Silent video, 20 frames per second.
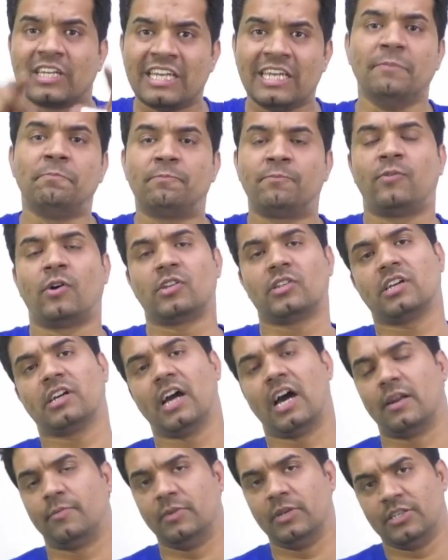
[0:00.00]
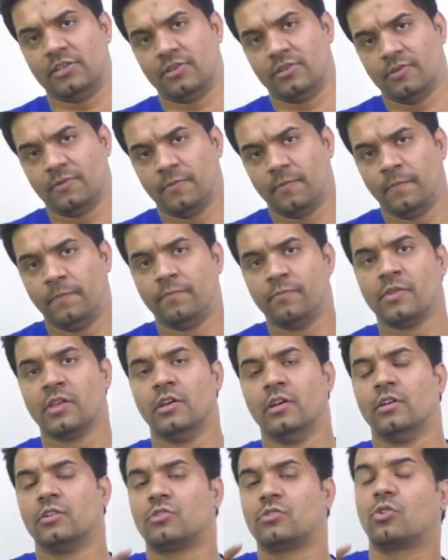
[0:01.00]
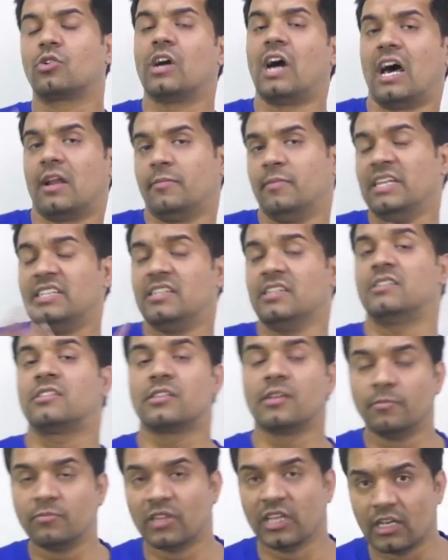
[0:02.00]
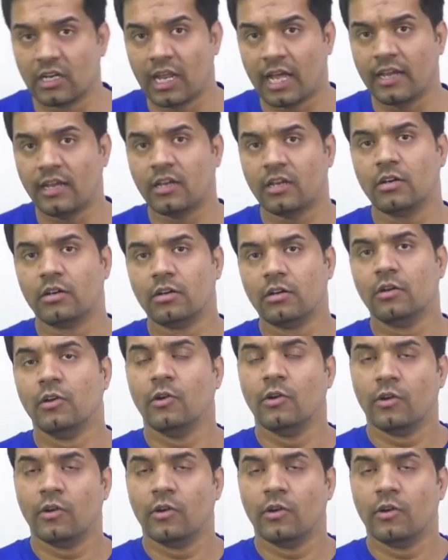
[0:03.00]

keep for the garbage? So garbage is something like,